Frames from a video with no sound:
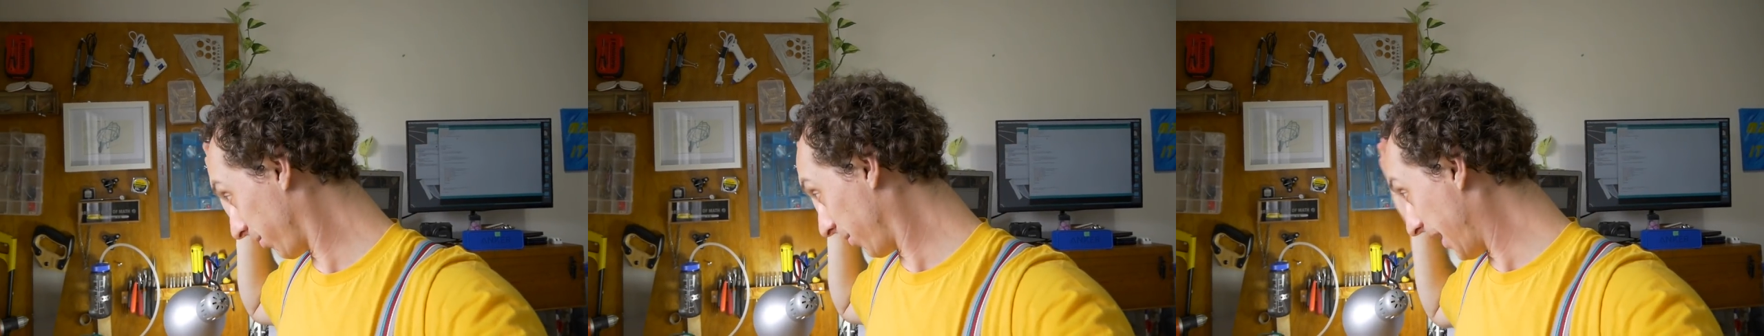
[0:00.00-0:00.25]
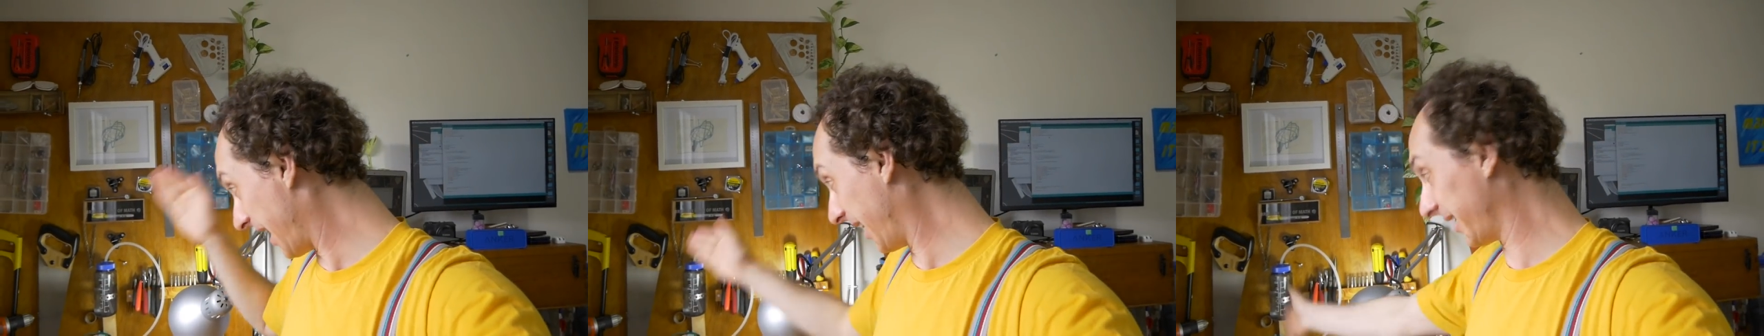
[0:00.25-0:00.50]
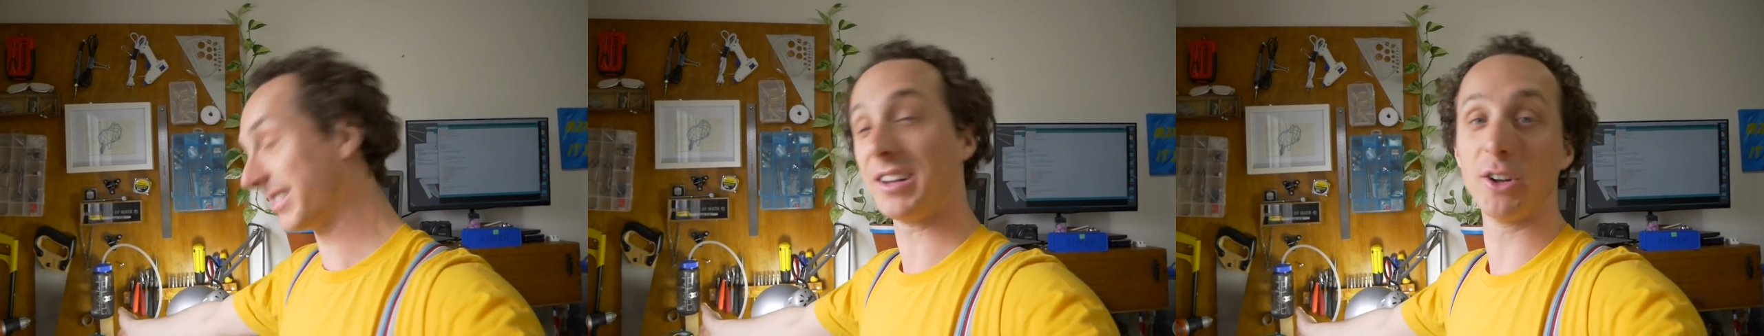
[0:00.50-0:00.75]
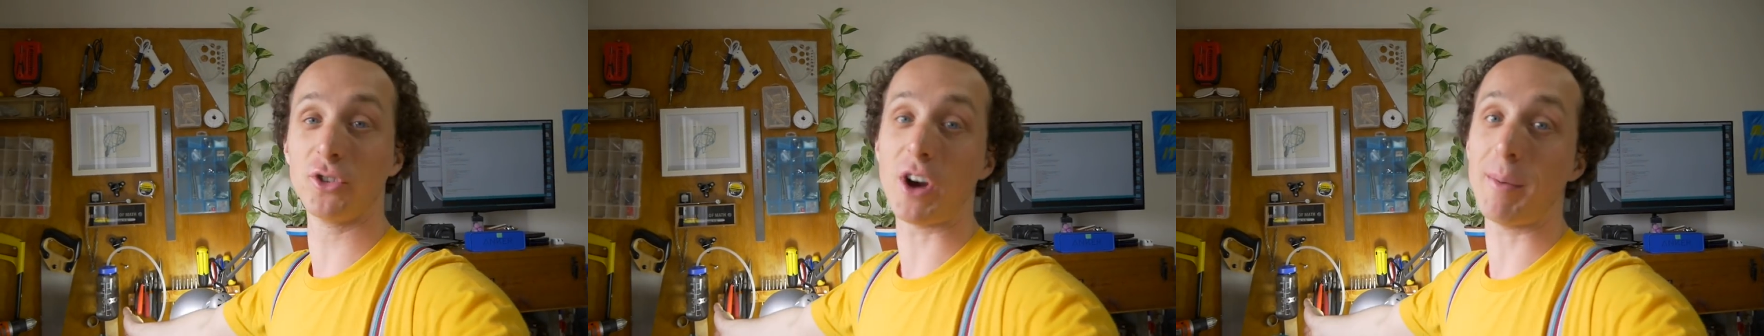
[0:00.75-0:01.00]
let a
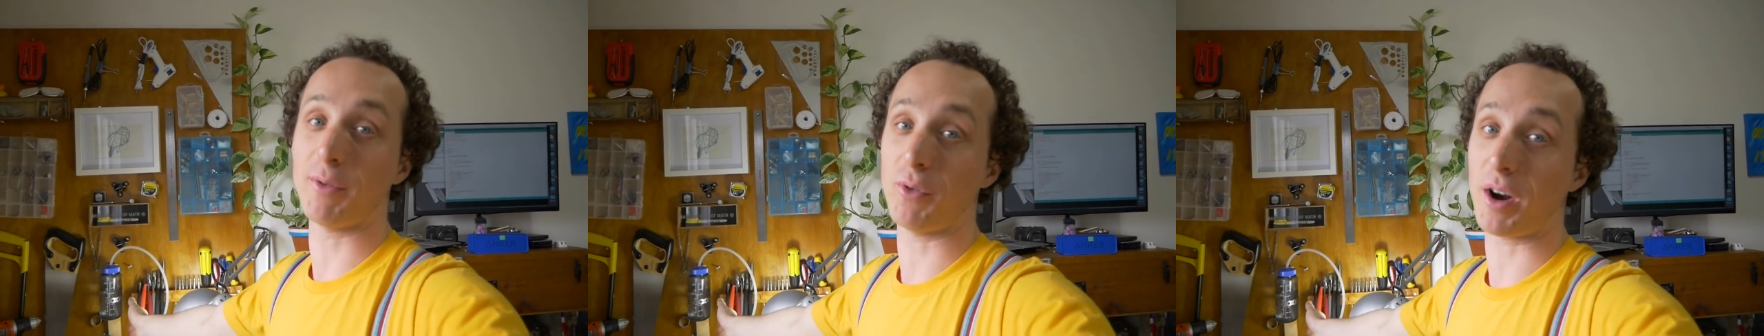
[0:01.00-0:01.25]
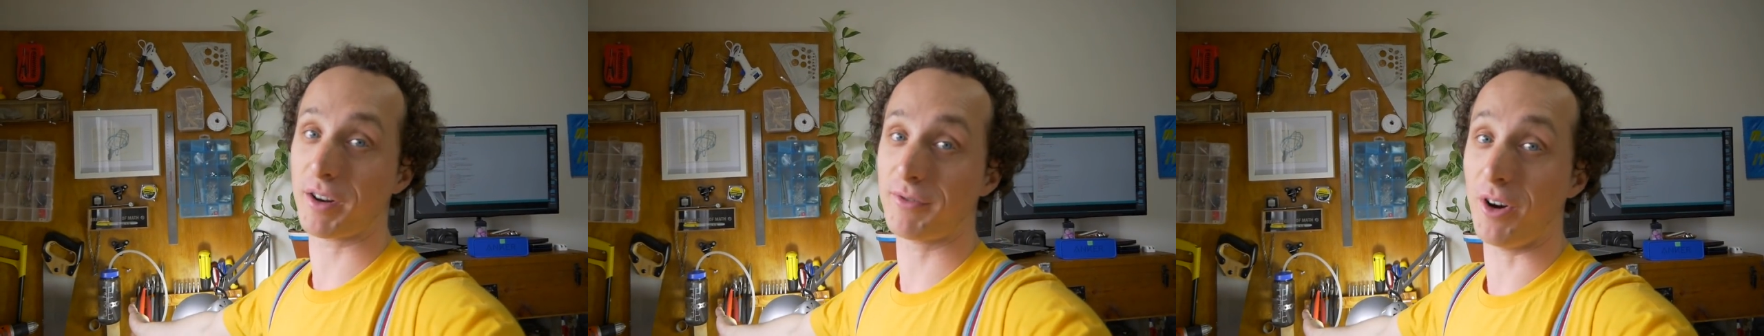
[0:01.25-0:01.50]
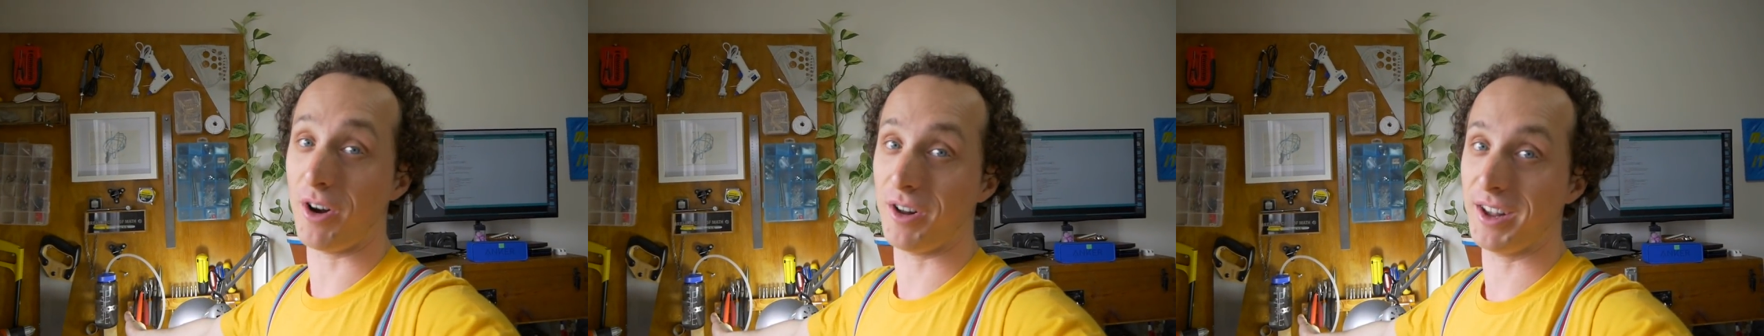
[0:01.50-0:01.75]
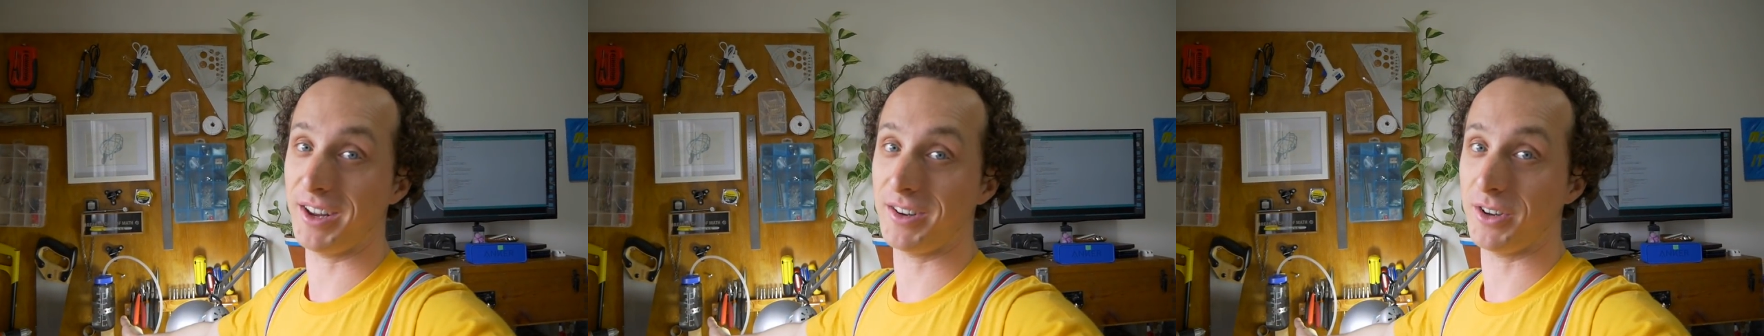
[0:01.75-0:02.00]
single drop of water fall
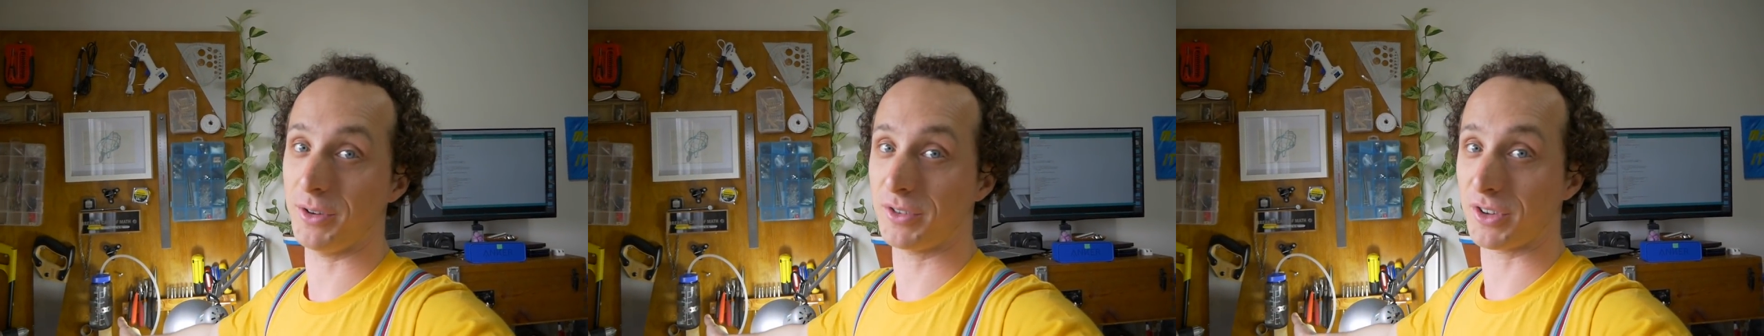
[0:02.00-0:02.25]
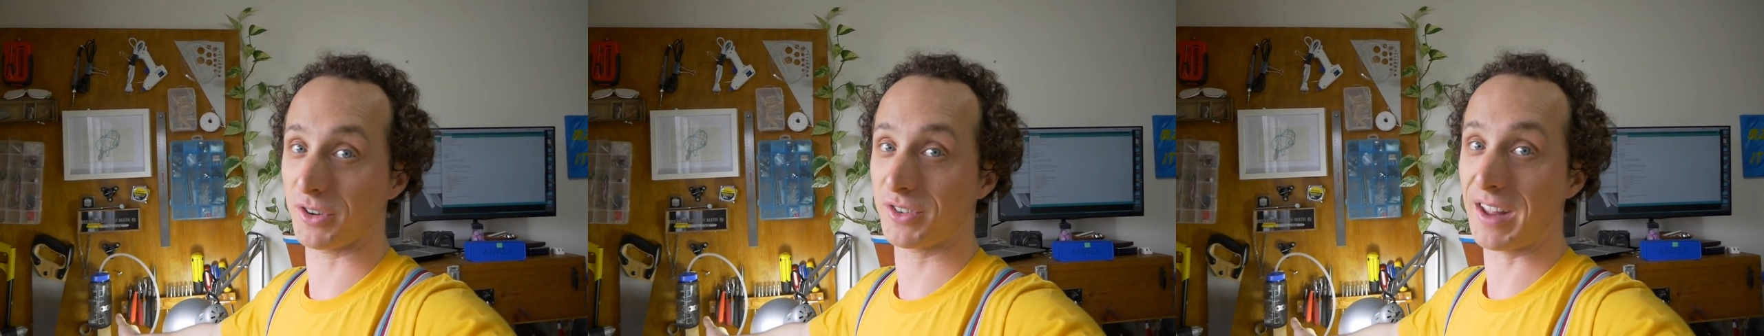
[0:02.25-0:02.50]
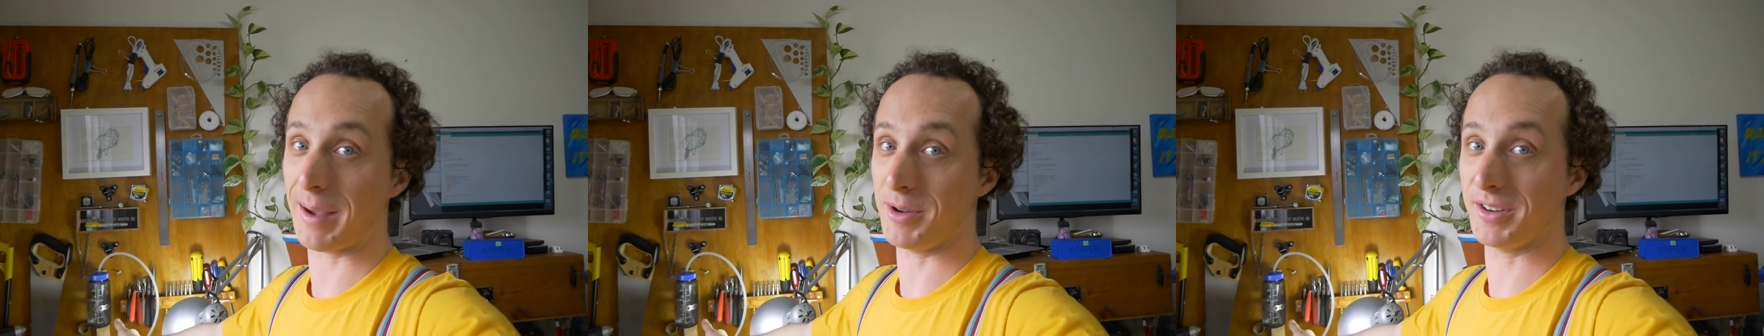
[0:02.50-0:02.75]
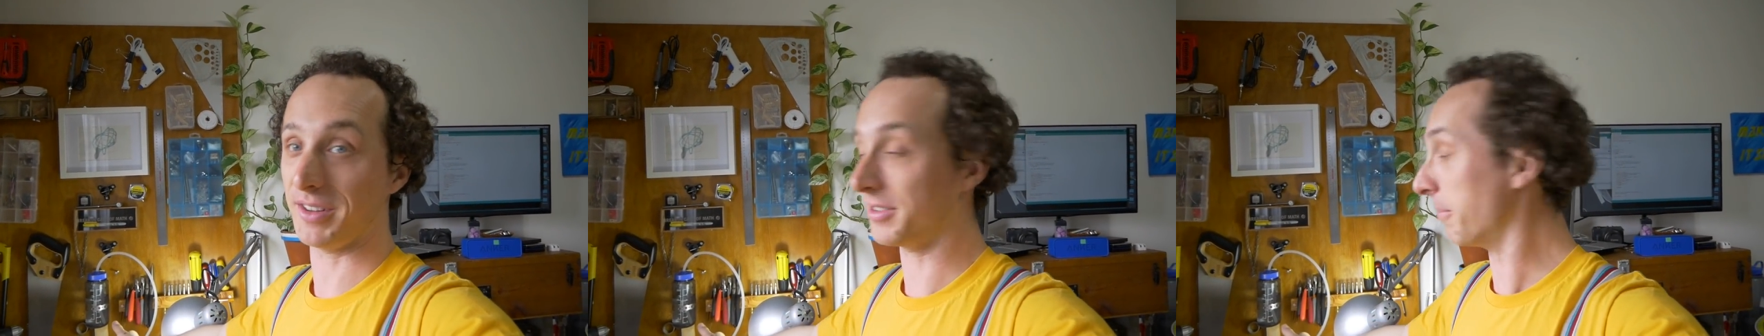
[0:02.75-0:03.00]
into Sir
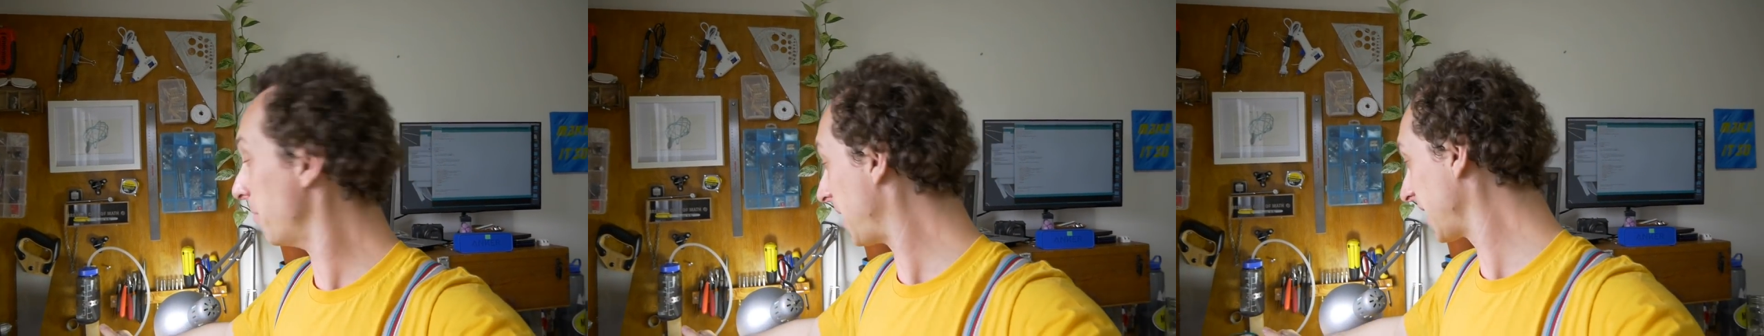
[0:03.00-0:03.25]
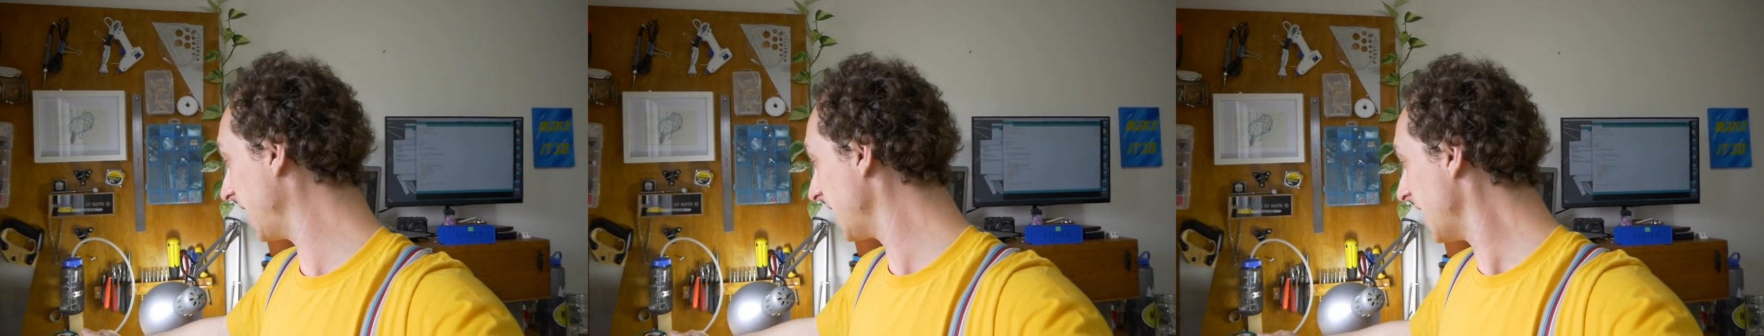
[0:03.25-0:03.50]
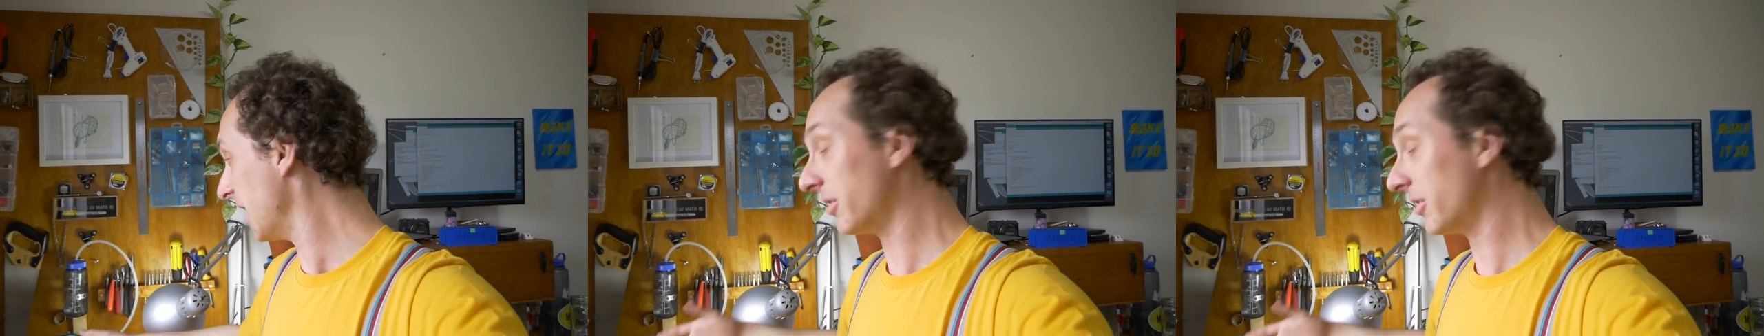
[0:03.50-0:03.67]
Stabbington's bucket.